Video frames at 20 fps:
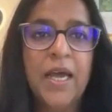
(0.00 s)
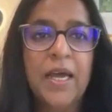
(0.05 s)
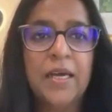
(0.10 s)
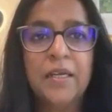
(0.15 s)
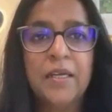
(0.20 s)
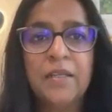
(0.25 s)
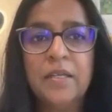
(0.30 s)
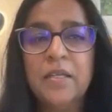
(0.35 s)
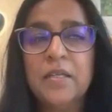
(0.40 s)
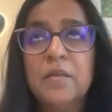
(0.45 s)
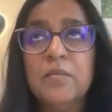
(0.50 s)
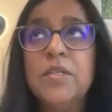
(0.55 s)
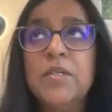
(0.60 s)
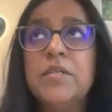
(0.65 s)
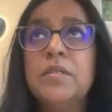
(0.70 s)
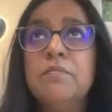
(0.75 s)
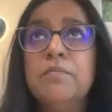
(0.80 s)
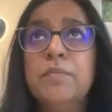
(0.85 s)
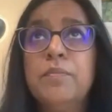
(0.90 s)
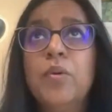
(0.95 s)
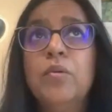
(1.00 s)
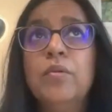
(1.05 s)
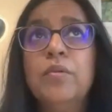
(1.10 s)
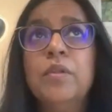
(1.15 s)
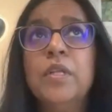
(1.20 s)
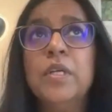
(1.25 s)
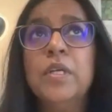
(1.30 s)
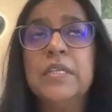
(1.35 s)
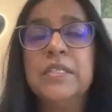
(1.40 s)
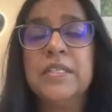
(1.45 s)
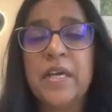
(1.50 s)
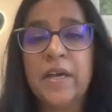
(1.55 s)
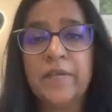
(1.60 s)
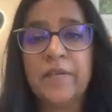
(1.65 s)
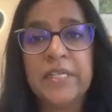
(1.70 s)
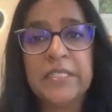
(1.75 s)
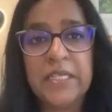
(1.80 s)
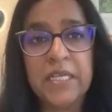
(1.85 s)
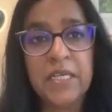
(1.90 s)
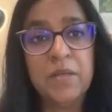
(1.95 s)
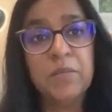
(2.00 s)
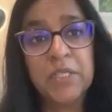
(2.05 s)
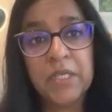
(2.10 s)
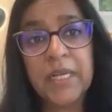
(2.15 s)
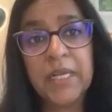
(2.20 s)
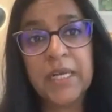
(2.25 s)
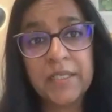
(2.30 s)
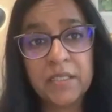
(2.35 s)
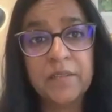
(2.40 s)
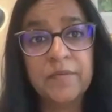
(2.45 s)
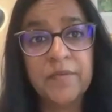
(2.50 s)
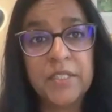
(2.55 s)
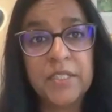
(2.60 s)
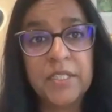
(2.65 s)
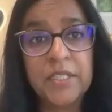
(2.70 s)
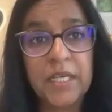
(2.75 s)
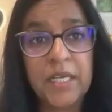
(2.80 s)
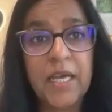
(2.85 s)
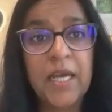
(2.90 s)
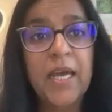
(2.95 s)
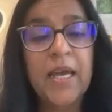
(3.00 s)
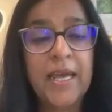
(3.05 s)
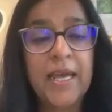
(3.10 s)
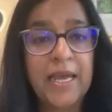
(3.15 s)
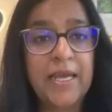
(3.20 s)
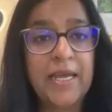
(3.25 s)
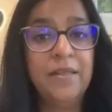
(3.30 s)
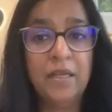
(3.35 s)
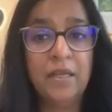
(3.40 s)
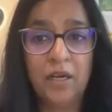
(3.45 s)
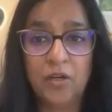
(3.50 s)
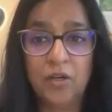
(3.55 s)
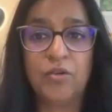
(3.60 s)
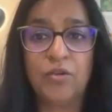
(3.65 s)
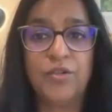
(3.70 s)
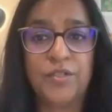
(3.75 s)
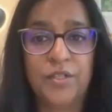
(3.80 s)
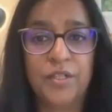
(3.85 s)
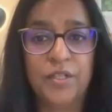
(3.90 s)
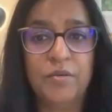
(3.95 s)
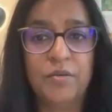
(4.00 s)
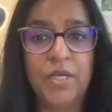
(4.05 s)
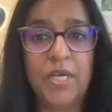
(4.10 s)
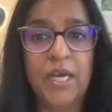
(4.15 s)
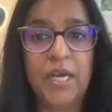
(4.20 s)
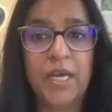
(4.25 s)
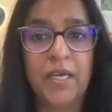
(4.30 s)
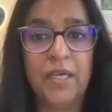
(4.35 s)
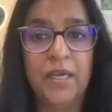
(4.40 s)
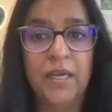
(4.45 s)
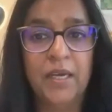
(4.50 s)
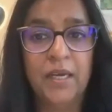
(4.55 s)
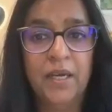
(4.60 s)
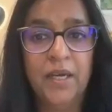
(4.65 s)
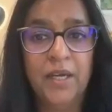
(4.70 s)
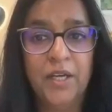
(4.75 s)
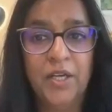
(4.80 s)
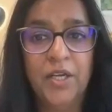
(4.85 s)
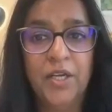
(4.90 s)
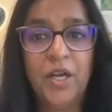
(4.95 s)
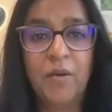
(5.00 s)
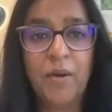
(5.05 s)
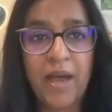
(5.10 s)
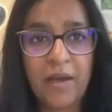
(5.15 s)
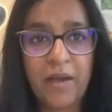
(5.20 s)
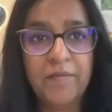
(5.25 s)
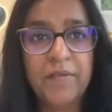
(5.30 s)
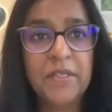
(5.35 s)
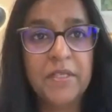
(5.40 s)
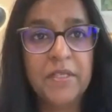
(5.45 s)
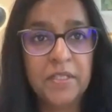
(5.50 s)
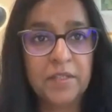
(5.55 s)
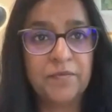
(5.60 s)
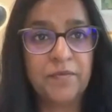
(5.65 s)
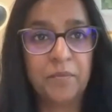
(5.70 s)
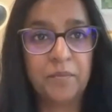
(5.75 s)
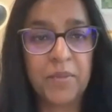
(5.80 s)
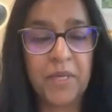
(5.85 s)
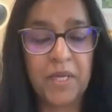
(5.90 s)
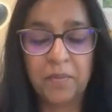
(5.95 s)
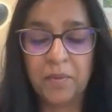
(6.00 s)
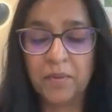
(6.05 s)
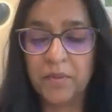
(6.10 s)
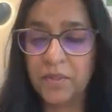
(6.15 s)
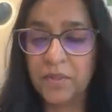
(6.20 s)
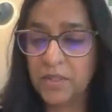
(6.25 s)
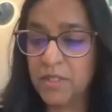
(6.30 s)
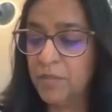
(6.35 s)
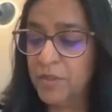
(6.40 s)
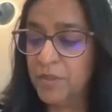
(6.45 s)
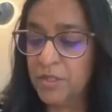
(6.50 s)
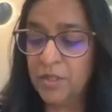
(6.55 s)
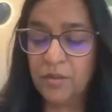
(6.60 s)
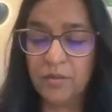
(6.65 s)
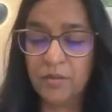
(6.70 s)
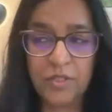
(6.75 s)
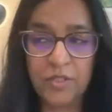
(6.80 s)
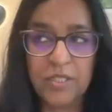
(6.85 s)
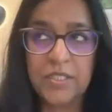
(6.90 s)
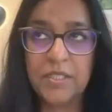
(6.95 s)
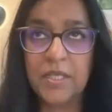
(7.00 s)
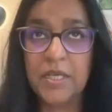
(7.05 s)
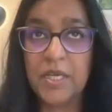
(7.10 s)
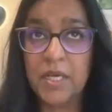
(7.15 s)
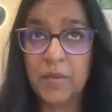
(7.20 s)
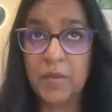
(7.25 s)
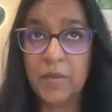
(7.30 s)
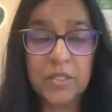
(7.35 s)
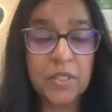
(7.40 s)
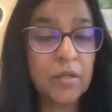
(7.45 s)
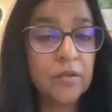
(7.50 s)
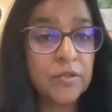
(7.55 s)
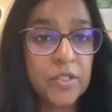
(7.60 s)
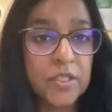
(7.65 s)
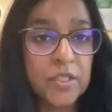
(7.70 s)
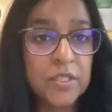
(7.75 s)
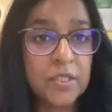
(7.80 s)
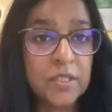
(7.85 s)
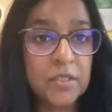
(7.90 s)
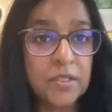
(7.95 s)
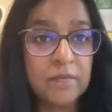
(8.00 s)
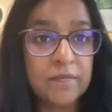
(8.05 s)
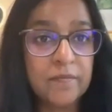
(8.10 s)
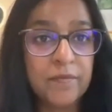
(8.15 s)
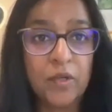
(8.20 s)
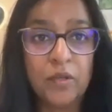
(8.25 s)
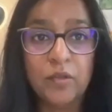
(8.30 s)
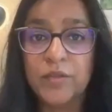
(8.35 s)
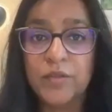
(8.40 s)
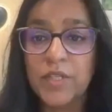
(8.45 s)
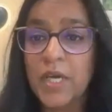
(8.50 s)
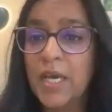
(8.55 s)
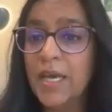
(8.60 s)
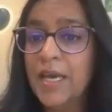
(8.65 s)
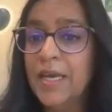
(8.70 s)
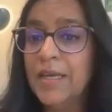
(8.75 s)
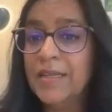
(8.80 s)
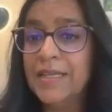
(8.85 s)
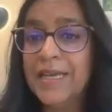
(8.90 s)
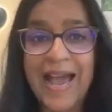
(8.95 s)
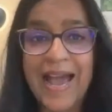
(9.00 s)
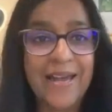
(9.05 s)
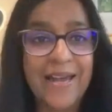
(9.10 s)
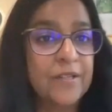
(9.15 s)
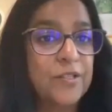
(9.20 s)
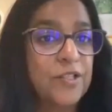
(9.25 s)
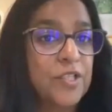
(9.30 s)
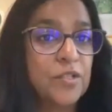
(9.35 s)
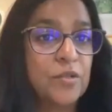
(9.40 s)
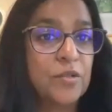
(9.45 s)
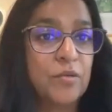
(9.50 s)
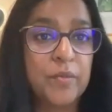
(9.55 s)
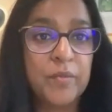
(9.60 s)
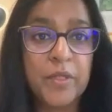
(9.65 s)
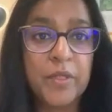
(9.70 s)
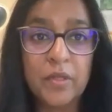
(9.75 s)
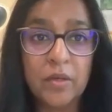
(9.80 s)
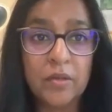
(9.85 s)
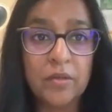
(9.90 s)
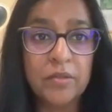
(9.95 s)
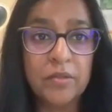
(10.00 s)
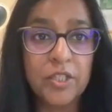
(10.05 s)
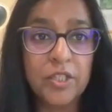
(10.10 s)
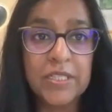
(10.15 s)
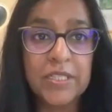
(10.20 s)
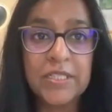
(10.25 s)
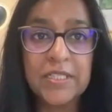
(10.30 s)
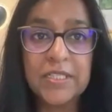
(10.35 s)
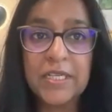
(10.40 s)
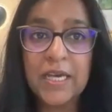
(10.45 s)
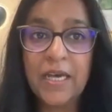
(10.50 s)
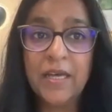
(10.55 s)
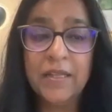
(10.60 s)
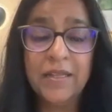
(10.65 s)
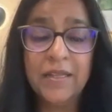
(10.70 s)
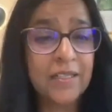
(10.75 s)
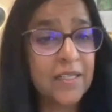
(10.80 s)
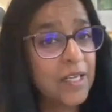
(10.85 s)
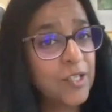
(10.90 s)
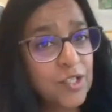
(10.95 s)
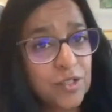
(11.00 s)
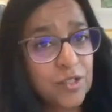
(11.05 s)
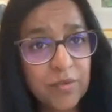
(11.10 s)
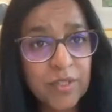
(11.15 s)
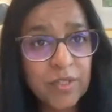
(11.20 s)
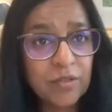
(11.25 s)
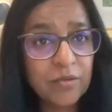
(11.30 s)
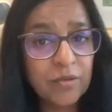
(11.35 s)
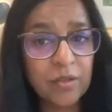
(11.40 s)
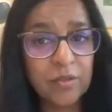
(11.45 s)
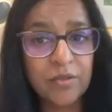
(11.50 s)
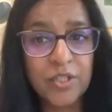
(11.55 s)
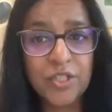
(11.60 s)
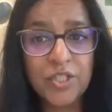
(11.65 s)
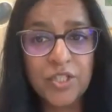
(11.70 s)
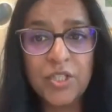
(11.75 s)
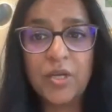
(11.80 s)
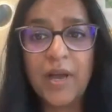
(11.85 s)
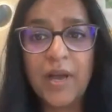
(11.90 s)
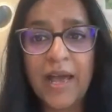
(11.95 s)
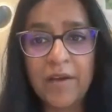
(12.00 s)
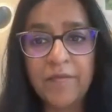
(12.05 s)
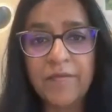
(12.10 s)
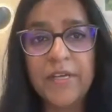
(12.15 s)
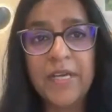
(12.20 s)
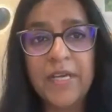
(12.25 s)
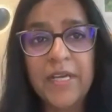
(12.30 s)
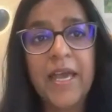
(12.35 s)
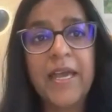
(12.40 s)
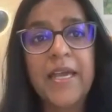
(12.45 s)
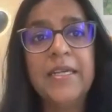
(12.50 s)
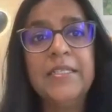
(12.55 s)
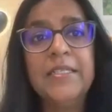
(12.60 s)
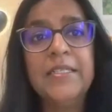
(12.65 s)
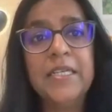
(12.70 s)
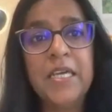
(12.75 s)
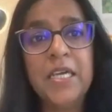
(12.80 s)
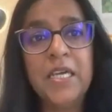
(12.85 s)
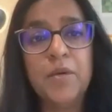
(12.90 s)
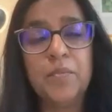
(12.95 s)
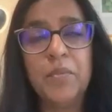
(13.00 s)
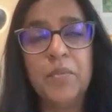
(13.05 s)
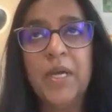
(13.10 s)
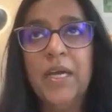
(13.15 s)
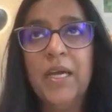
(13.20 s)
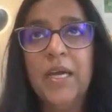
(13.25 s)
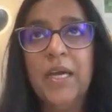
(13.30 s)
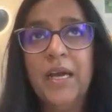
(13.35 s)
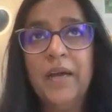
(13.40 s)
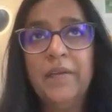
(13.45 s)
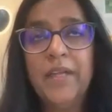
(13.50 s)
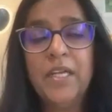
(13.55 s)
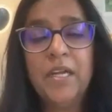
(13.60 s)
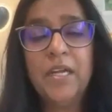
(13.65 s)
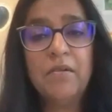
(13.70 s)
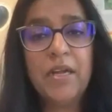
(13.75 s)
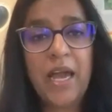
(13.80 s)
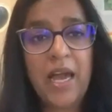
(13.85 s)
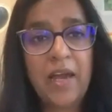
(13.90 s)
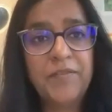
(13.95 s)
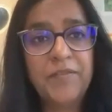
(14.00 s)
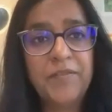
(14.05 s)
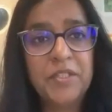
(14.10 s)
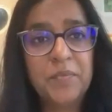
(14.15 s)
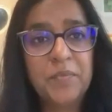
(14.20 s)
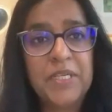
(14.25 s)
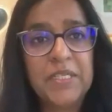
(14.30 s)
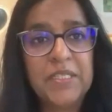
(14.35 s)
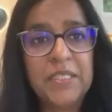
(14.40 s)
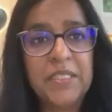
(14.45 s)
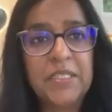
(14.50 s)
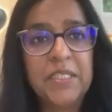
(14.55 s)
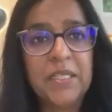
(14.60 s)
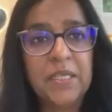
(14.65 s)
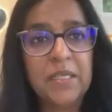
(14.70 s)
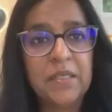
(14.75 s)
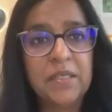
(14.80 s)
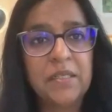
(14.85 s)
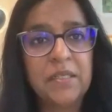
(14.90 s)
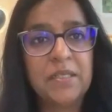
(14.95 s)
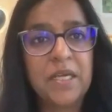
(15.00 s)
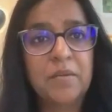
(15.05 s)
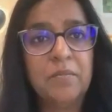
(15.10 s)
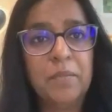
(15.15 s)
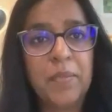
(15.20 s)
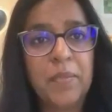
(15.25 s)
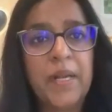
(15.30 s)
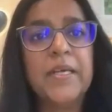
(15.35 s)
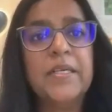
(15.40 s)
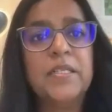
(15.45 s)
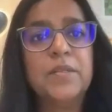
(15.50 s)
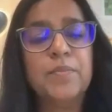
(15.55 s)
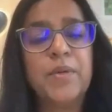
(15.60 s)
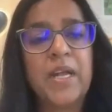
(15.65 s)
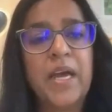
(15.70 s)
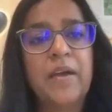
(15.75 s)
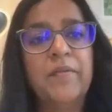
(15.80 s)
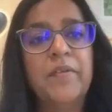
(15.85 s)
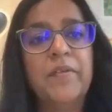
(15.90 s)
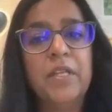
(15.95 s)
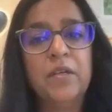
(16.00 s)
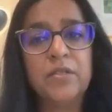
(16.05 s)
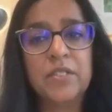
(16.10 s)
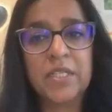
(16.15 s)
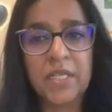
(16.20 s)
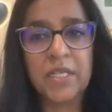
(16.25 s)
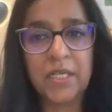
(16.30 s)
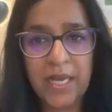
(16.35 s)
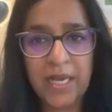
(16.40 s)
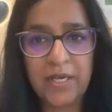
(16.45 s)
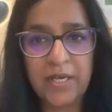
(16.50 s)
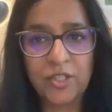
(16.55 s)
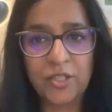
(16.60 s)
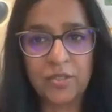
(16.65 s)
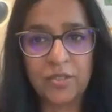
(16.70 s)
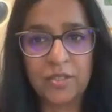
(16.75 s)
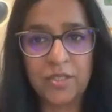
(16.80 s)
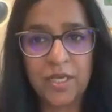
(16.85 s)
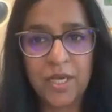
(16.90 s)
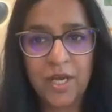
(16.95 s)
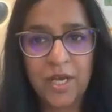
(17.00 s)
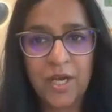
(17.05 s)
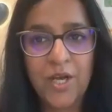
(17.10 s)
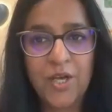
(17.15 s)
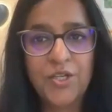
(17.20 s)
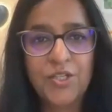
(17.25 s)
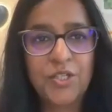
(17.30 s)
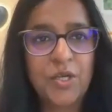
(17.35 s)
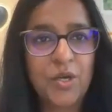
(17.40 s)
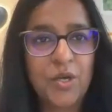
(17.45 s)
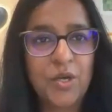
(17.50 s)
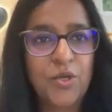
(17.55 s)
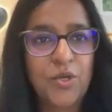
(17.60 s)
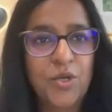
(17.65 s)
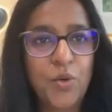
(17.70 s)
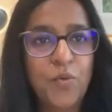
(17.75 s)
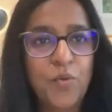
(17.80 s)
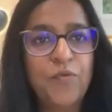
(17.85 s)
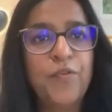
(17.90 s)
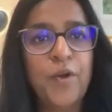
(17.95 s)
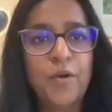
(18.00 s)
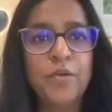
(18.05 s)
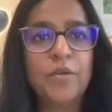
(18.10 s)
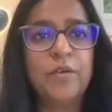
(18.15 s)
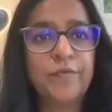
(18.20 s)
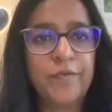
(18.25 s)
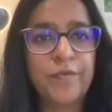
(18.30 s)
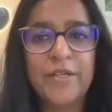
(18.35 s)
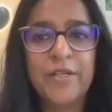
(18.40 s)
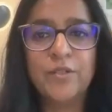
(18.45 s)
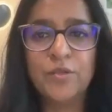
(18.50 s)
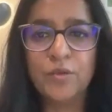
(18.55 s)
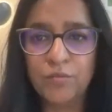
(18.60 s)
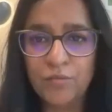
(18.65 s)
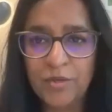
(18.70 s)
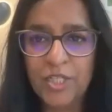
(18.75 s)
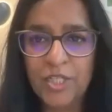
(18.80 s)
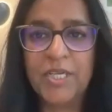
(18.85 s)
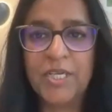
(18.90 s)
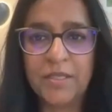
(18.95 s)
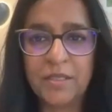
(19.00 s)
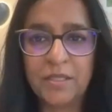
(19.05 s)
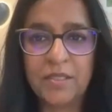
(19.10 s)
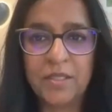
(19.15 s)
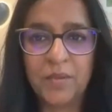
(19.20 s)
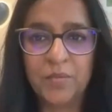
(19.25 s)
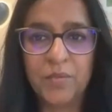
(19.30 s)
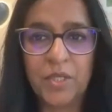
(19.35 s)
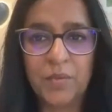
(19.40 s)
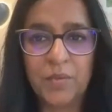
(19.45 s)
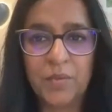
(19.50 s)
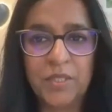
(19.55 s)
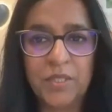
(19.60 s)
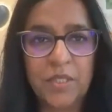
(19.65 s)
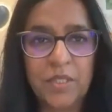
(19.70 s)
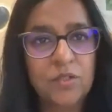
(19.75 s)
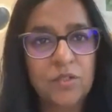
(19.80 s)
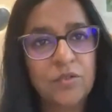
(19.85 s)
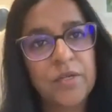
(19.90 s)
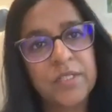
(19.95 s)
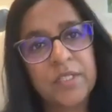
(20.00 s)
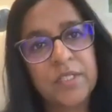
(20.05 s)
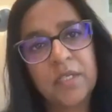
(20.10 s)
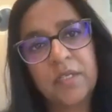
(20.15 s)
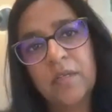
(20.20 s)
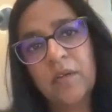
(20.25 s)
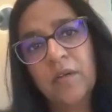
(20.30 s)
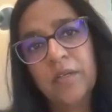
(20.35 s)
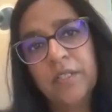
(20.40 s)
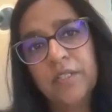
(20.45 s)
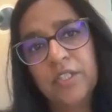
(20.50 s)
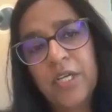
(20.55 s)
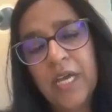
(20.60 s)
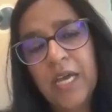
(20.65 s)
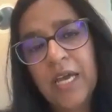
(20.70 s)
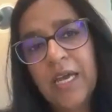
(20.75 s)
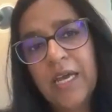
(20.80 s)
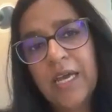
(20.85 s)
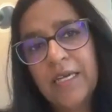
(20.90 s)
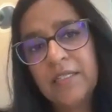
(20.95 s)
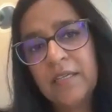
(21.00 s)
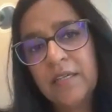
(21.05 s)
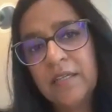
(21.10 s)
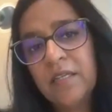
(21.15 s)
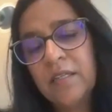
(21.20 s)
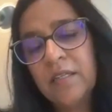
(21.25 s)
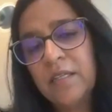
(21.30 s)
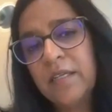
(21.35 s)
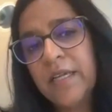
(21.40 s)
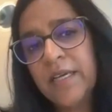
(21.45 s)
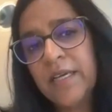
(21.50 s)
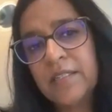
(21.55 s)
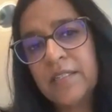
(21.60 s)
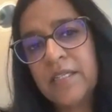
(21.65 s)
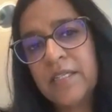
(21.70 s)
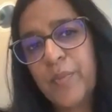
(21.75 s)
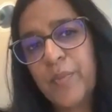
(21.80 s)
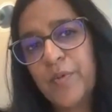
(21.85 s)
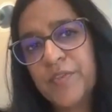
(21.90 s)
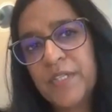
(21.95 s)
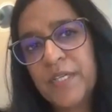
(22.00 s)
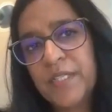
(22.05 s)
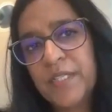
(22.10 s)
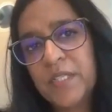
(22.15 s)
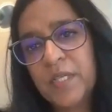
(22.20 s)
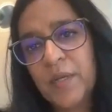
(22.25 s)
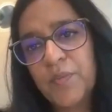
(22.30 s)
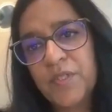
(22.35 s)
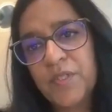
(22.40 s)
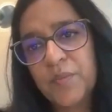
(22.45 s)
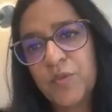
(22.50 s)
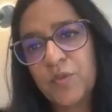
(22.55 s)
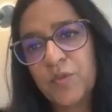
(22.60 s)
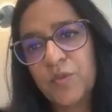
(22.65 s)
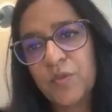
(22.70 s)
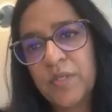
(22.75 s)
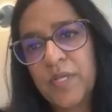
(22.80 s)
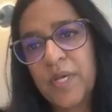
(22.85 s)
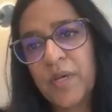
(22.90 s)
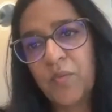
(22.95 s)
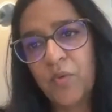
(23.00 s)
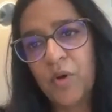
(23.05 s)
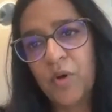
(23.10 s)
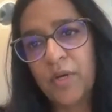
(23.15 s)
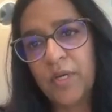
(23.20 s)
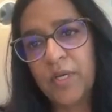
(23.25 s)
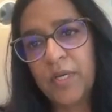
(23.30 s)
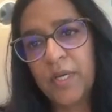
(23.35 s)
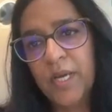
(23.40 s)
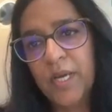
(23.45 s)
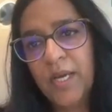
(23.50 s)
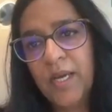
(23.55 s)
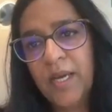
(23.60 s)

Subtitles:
And I think the most important thing is having team connectivity in across the UK. You know, having the different people, the dermatologist, the hematologist that's involved, the allergist or immunologist, the gastroenterologist, you know, having a team. And they don't have to be sitting in the same place, but having those connections. So you phone a friend or reach out to somebody with an interest and knowledge is, I think, the next step of setting up some sort of network.